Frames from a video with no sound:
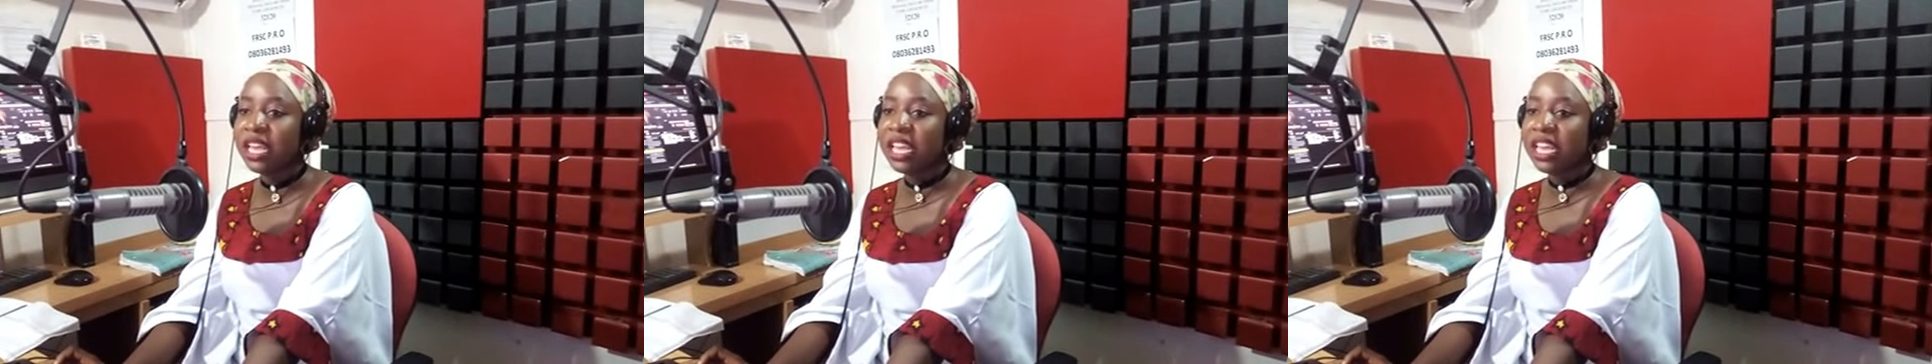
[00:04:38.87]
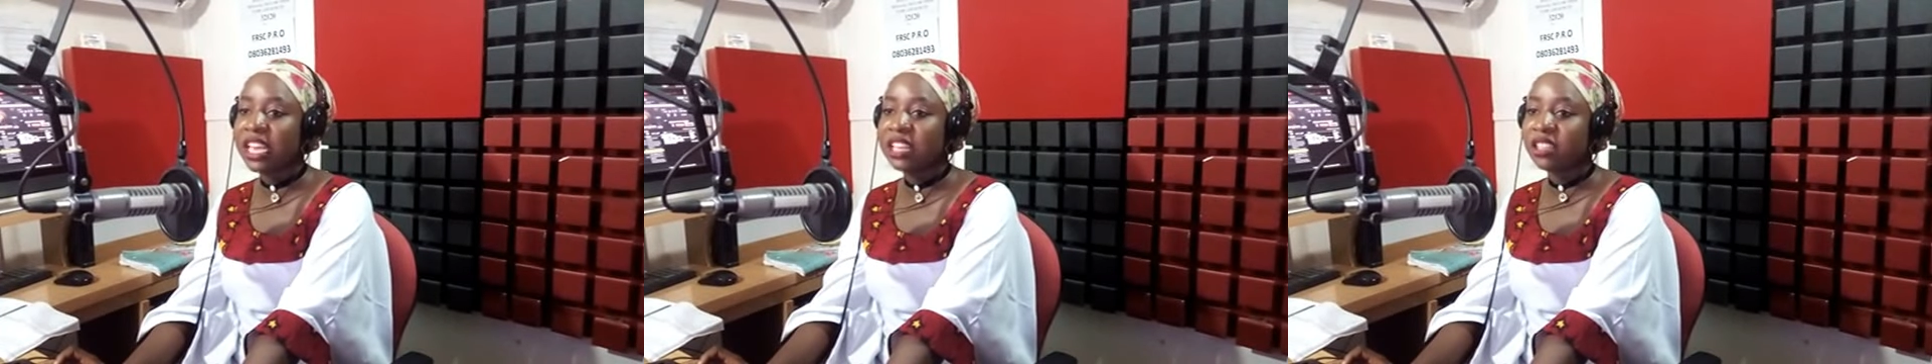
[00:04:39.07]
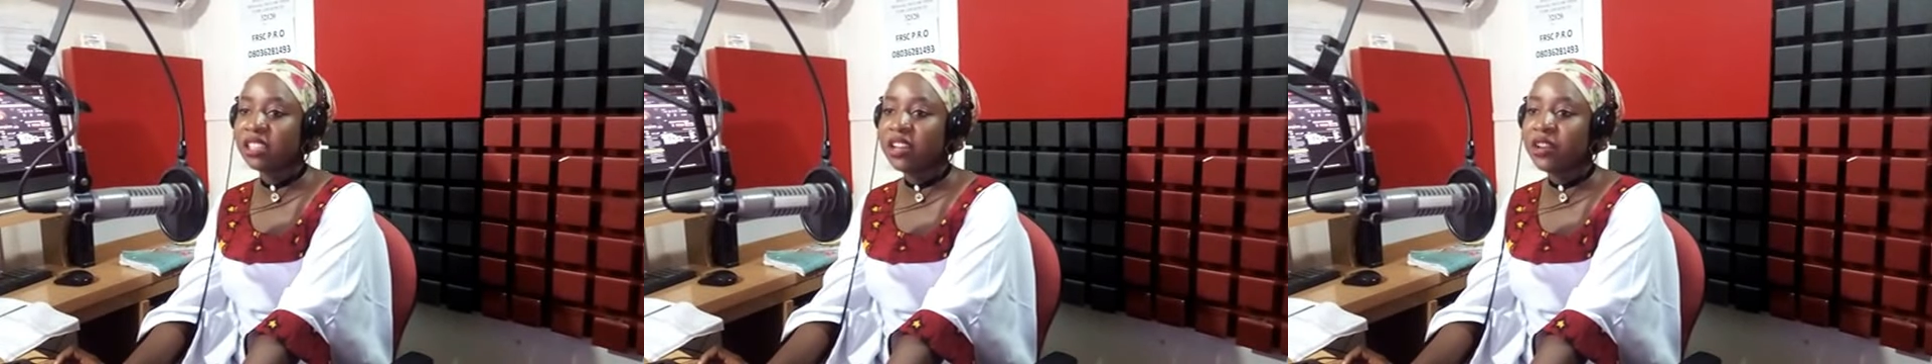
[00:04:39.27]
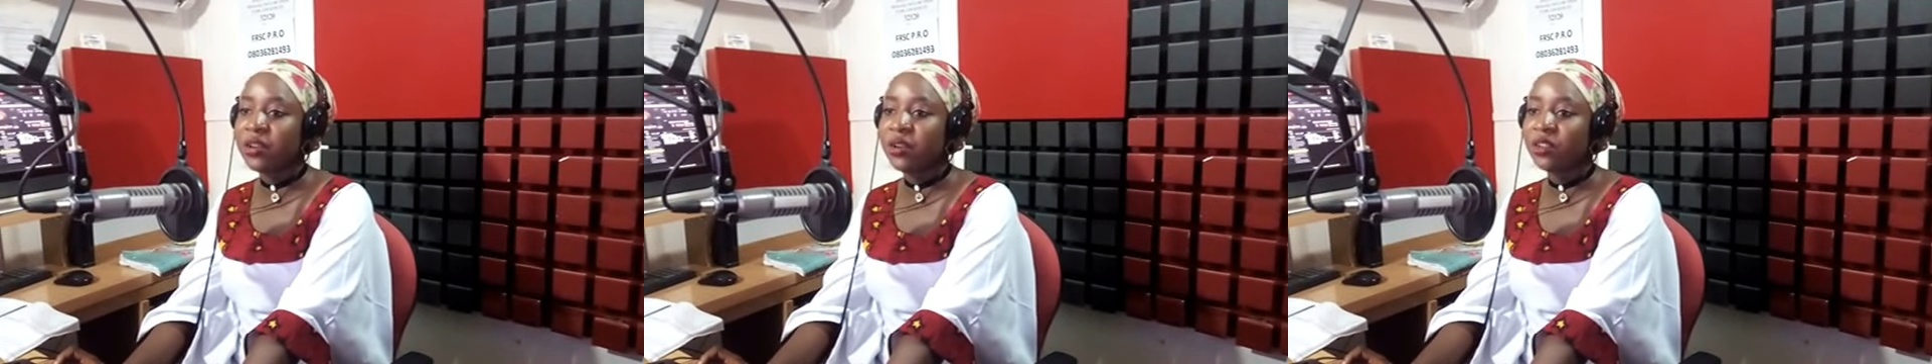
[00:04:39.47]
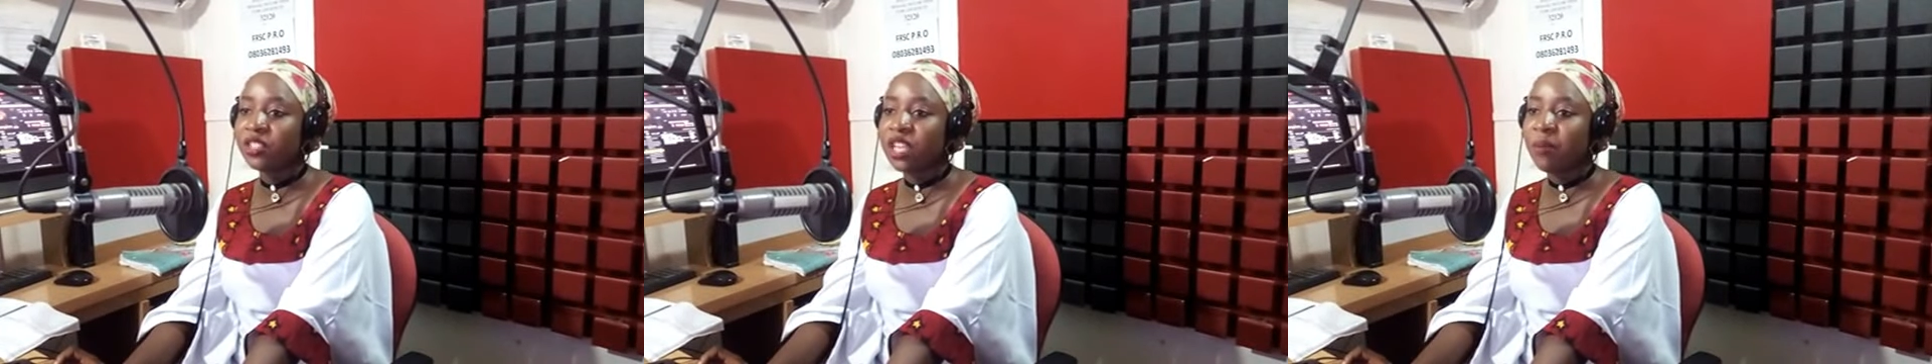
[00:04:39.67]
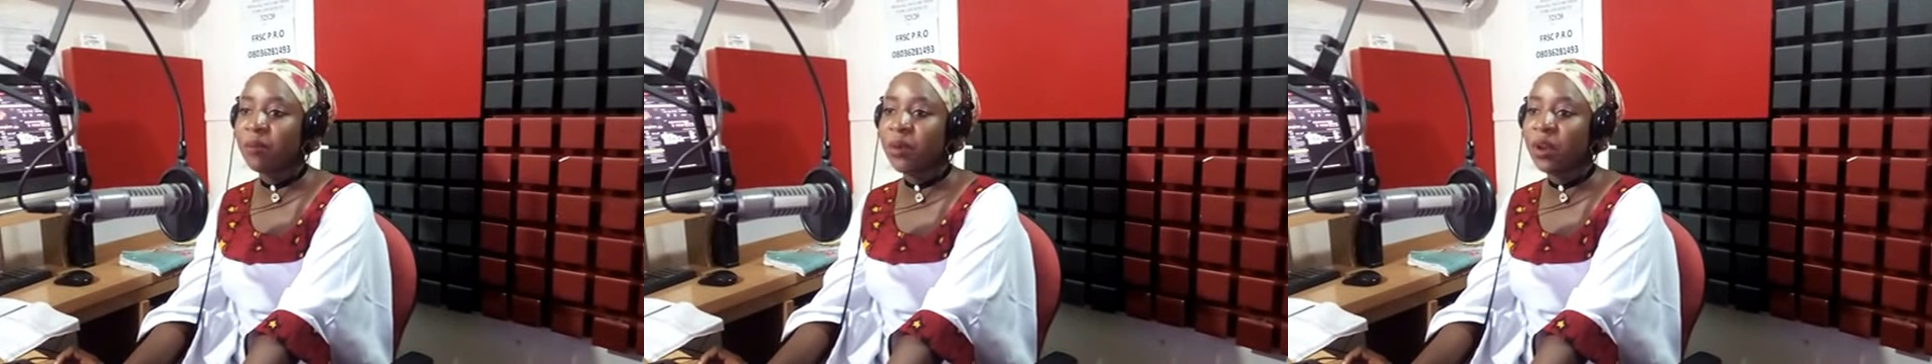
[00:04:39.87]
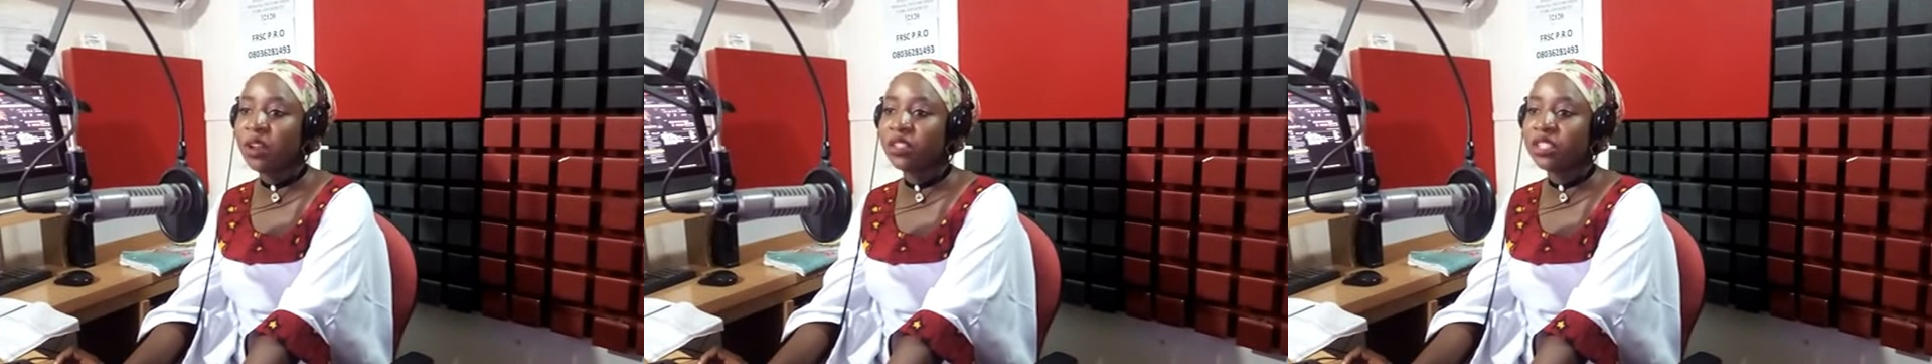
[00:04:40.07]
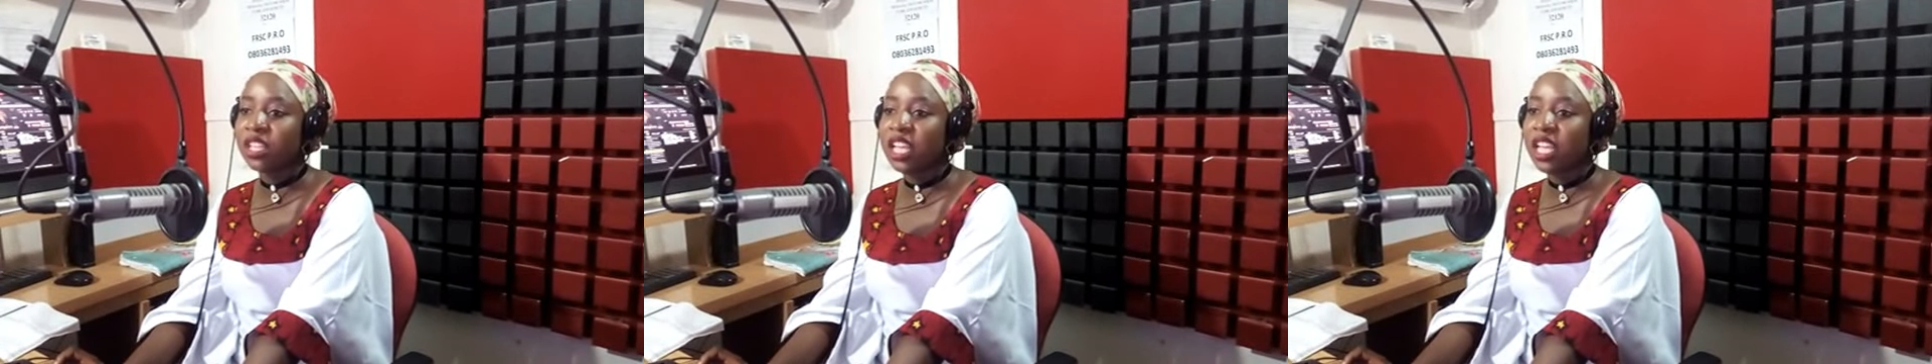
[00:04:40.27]
is Anoja
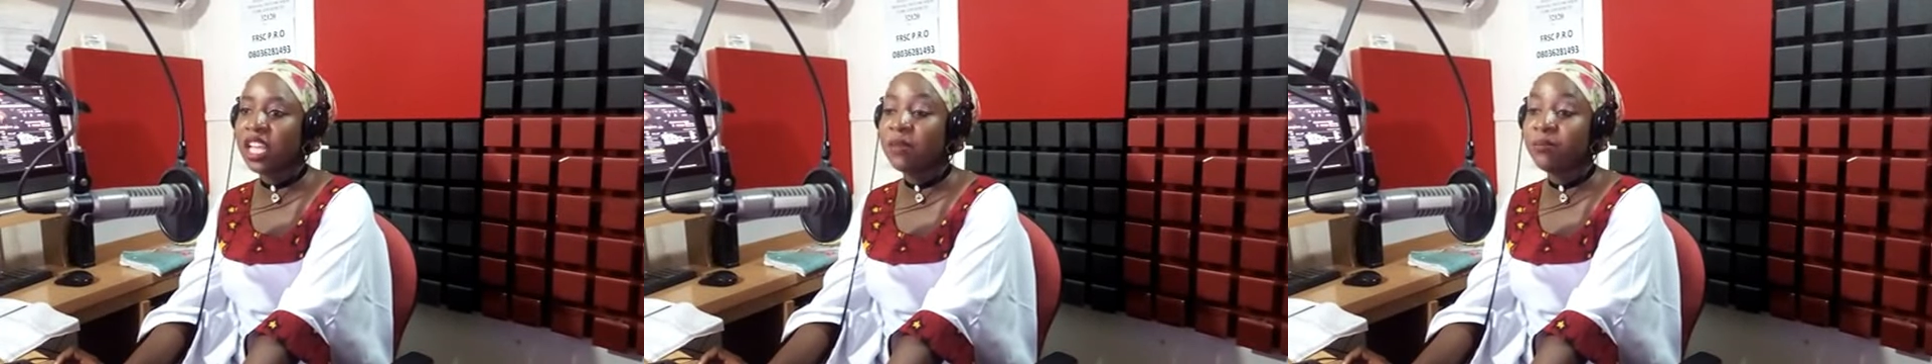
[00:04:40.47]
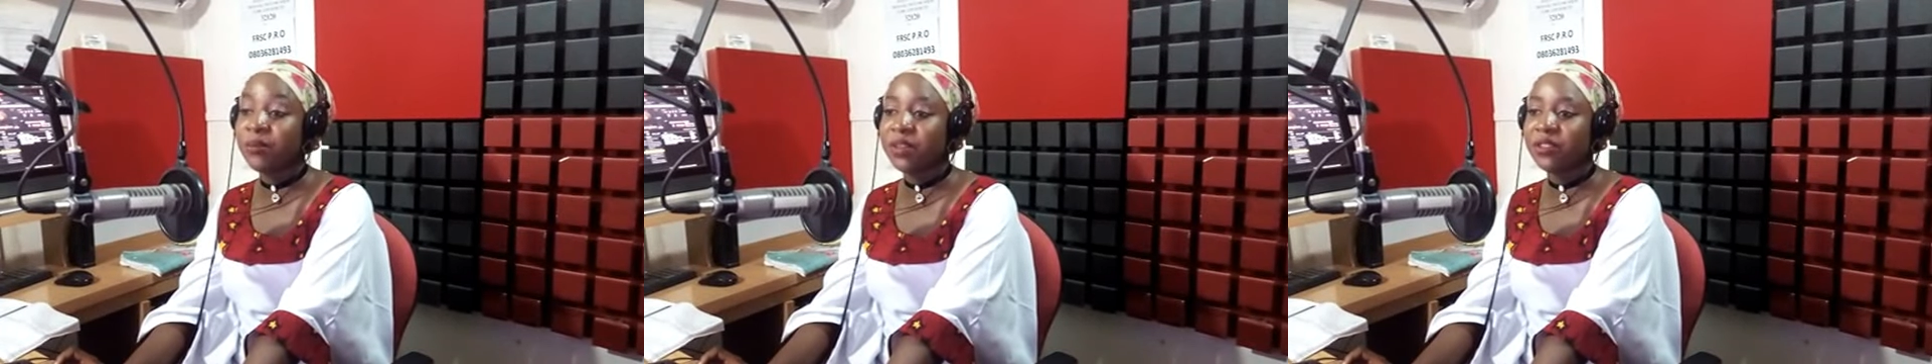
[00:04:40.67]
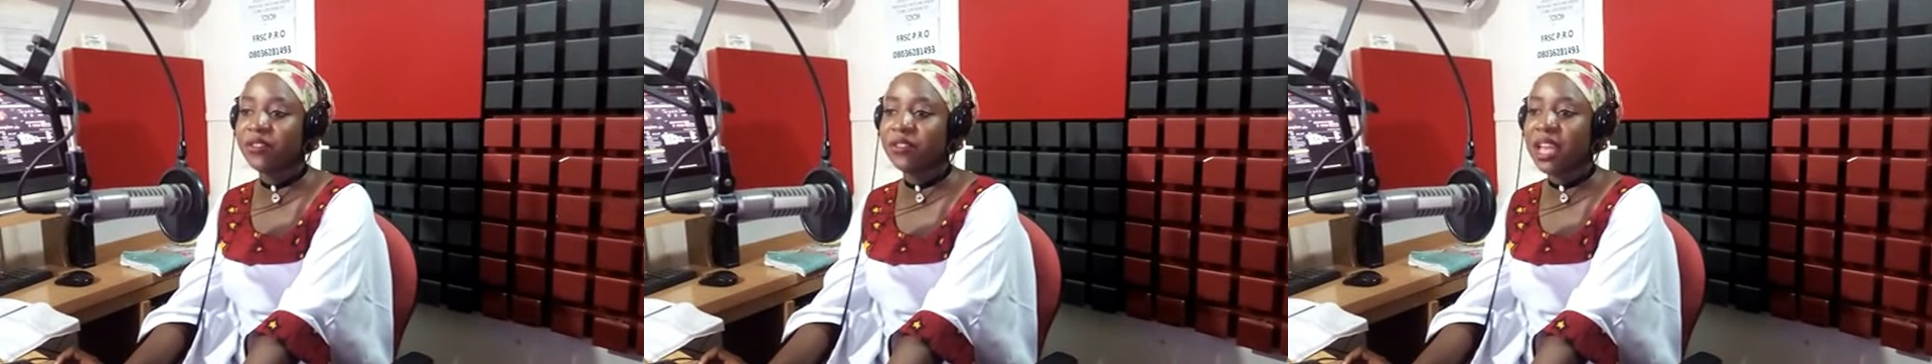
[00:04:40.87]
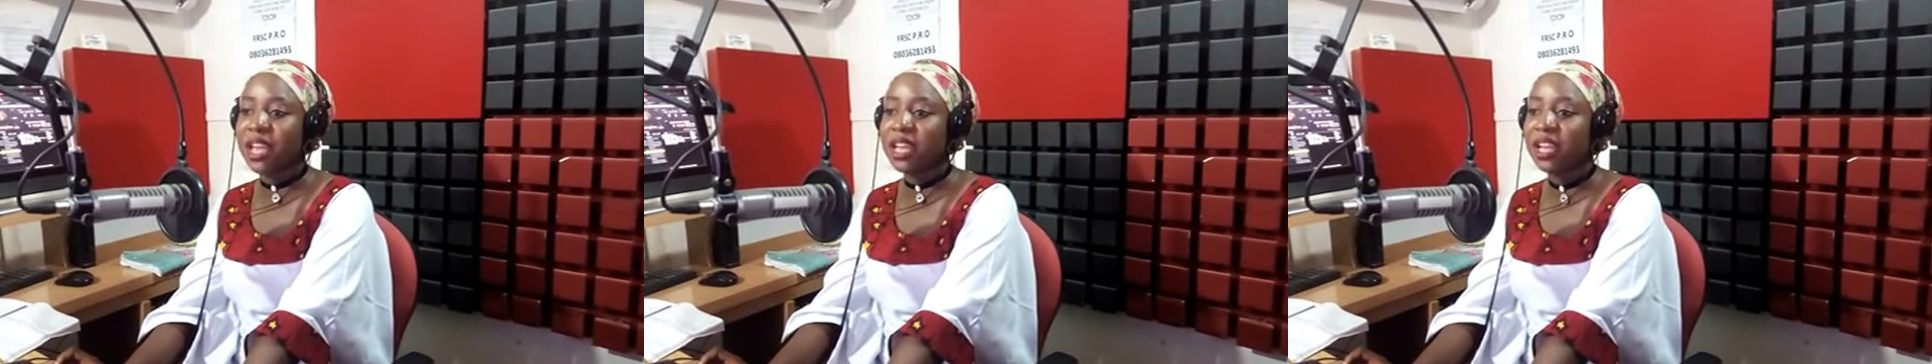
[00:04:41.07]
Bosch Inbev